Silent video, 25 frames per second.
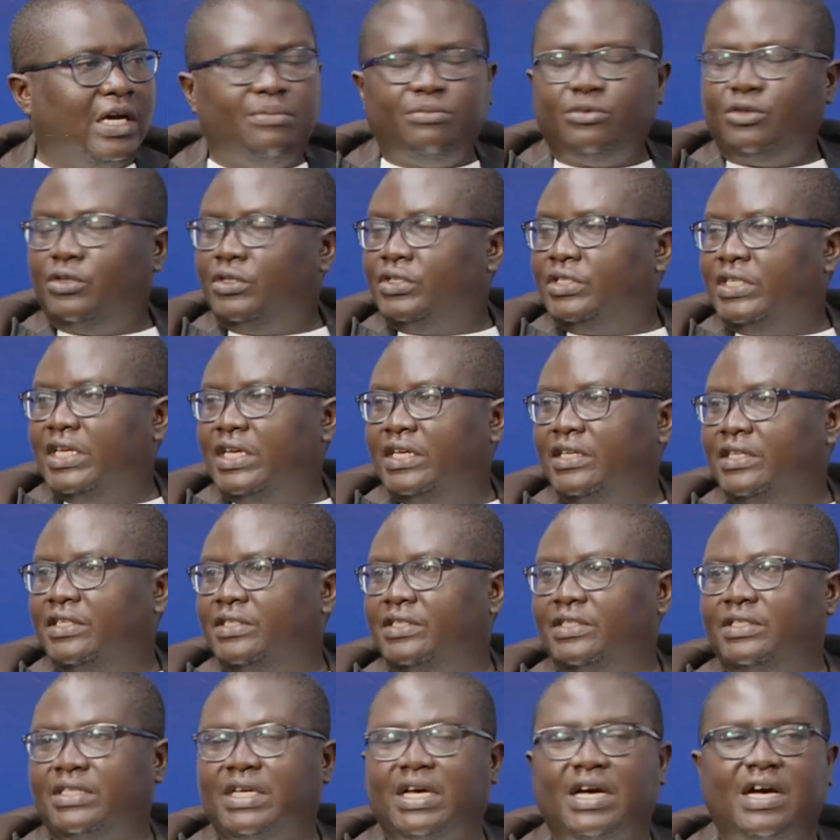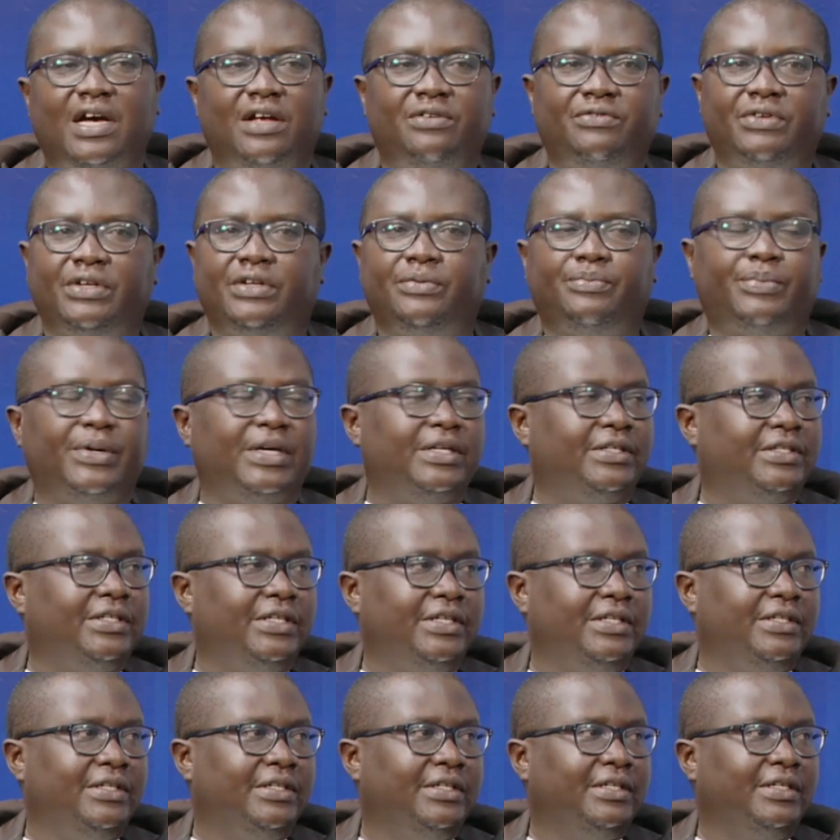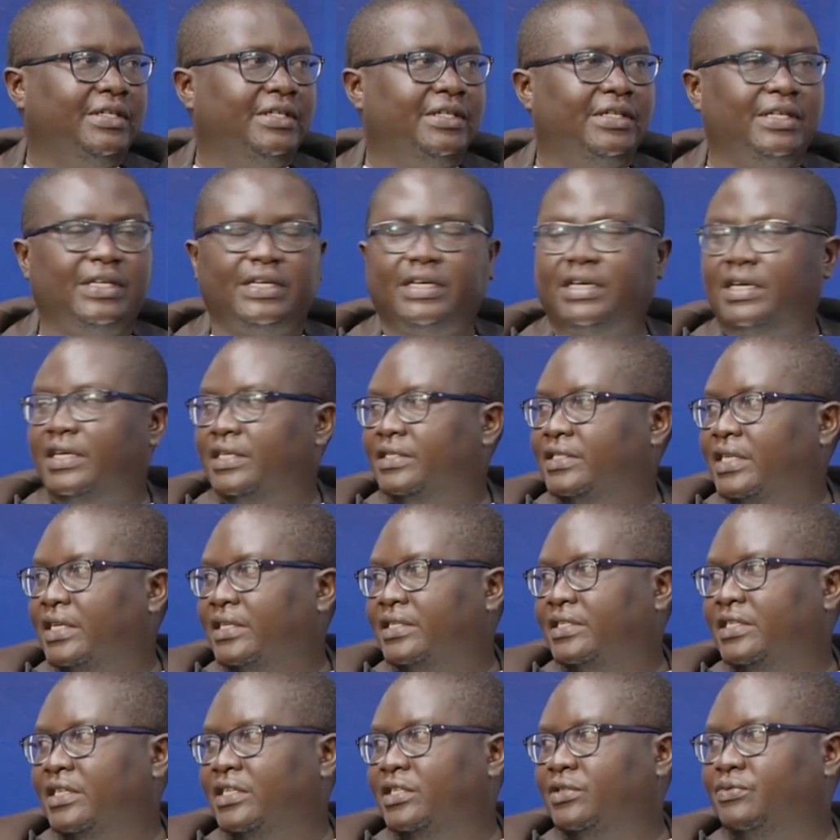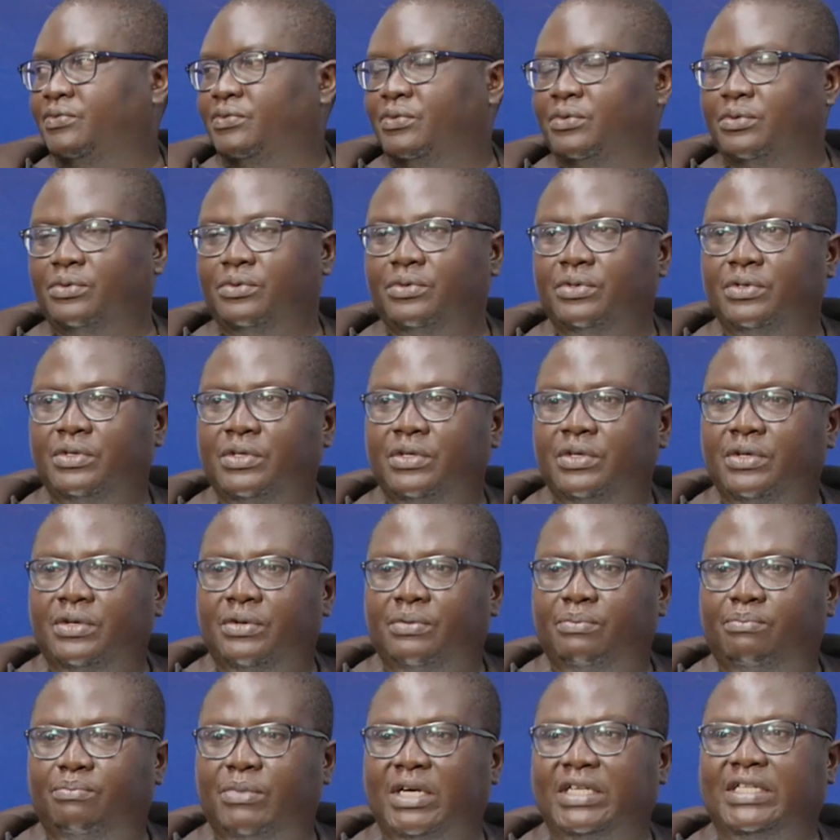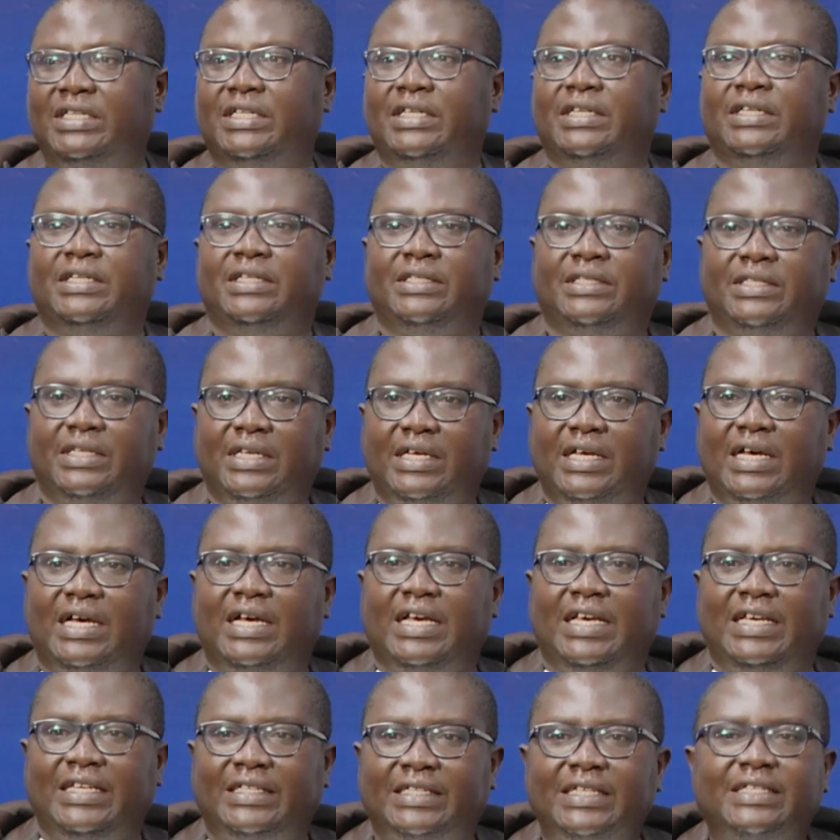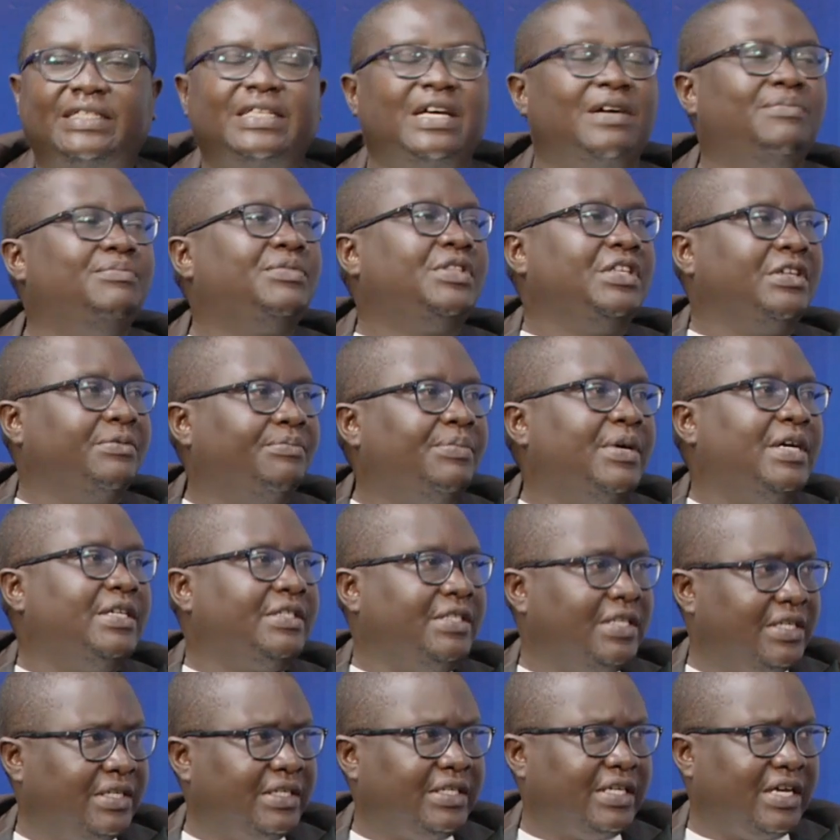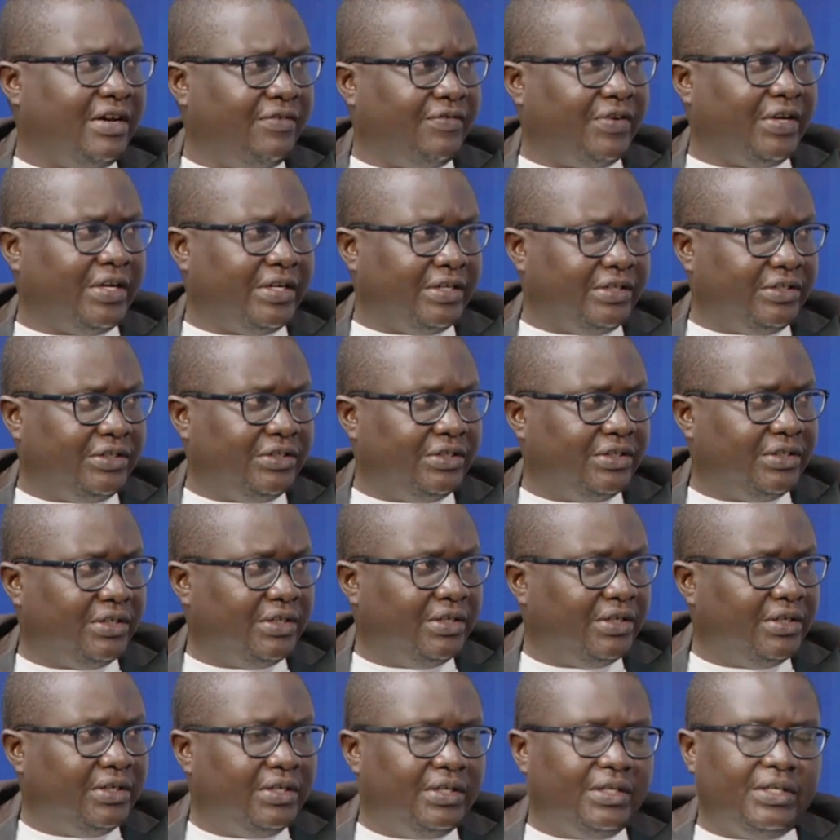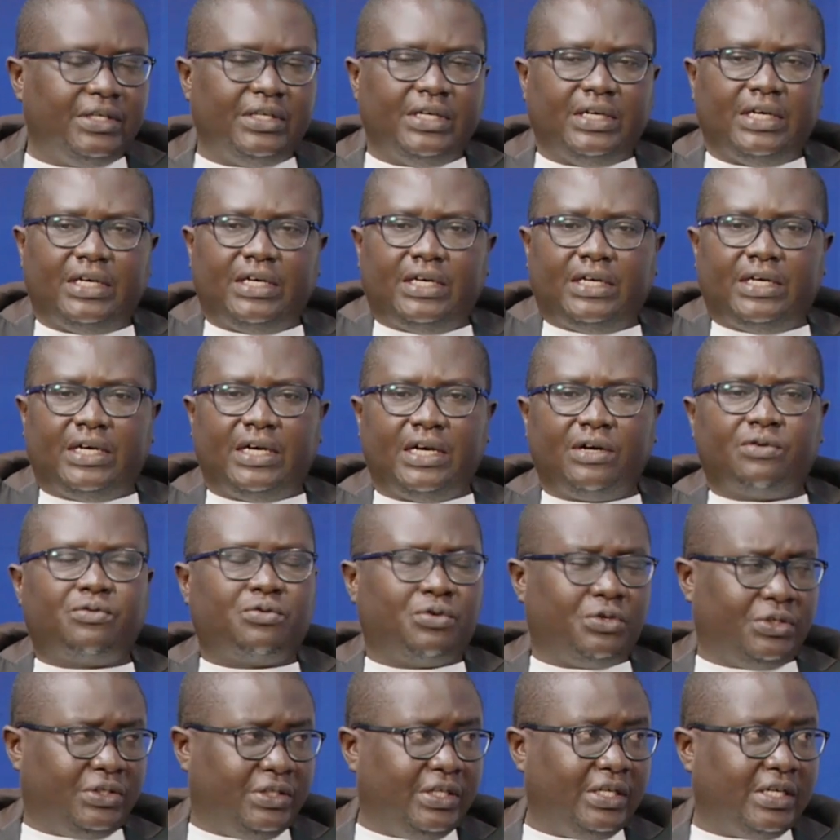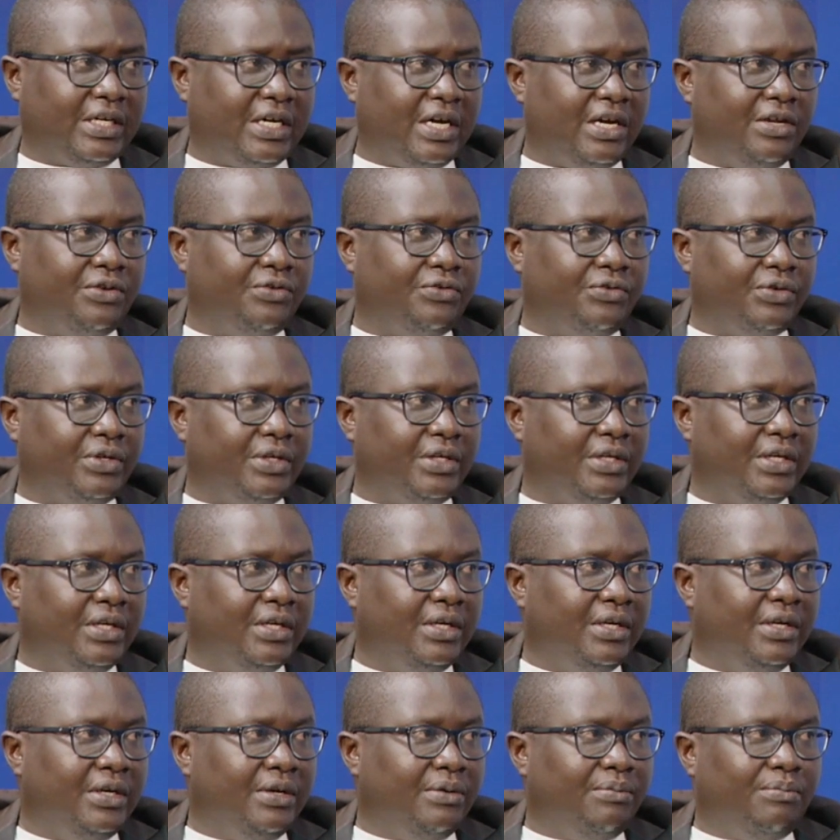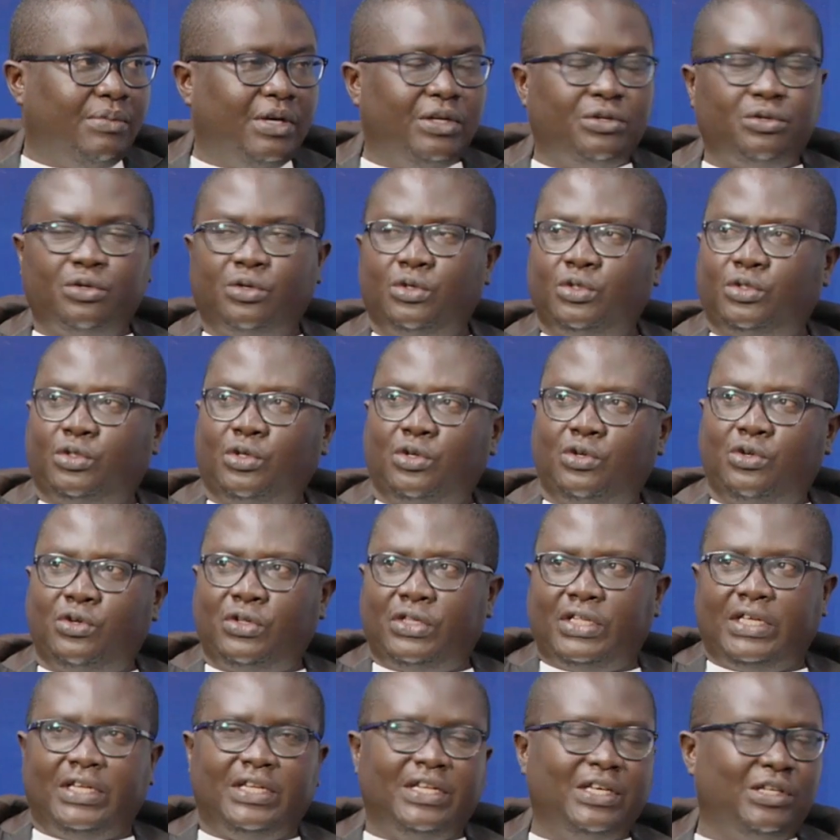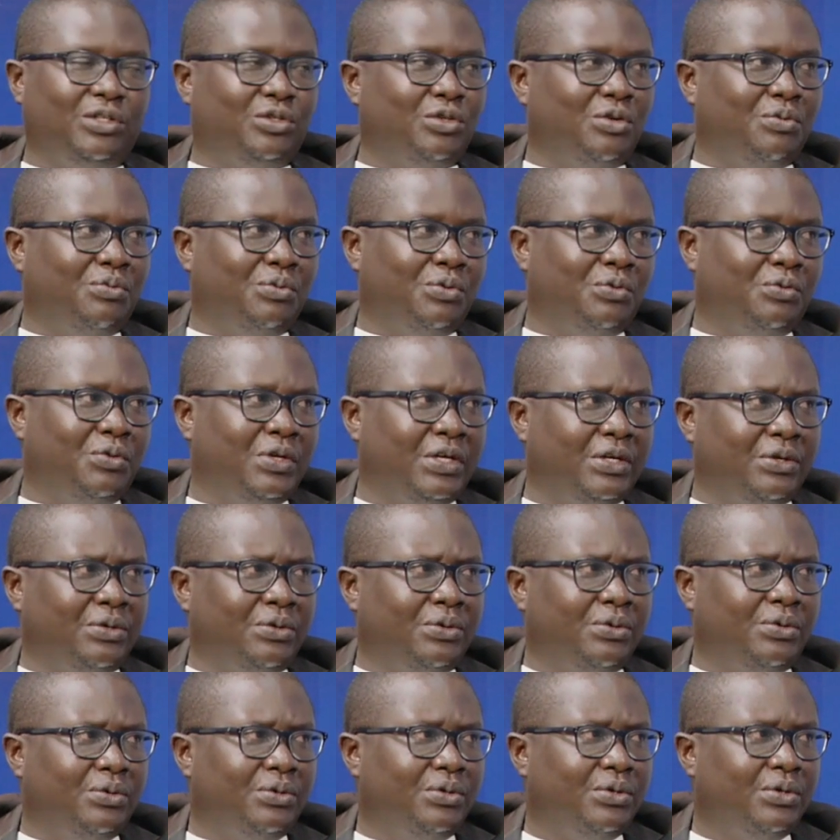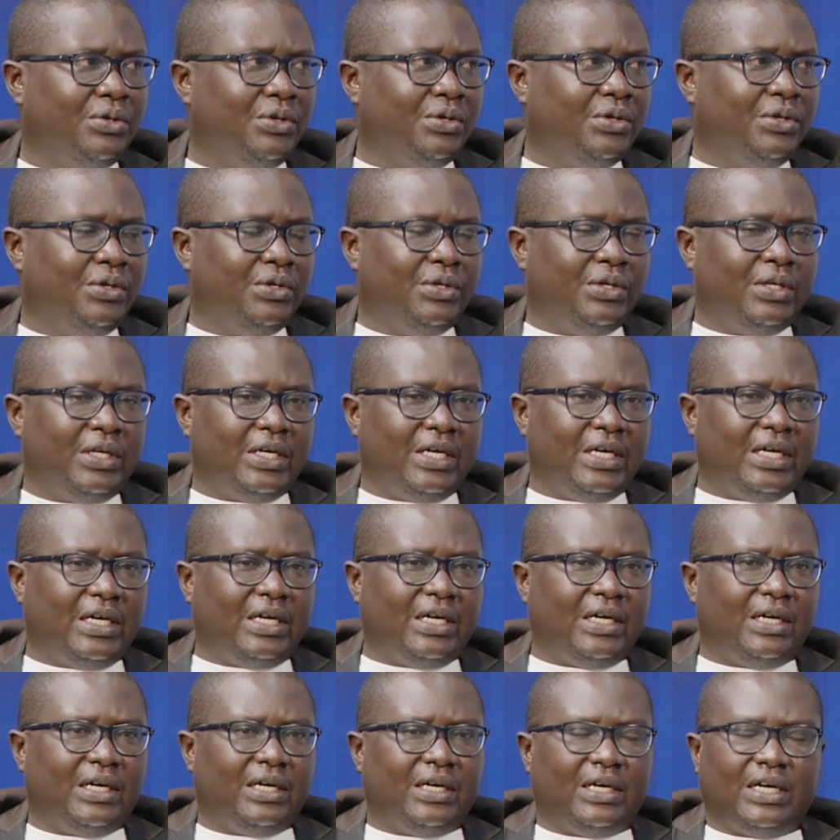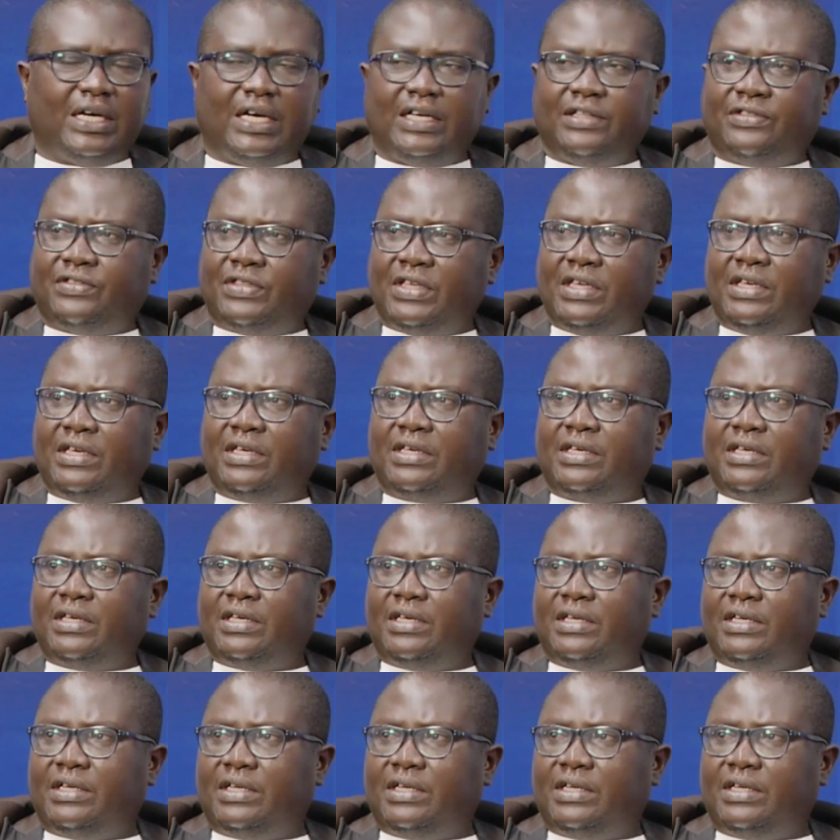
I'm not saying it is 100% successful, but there is 80-something% coverage across the country. But you also know the nature of Luwero. I think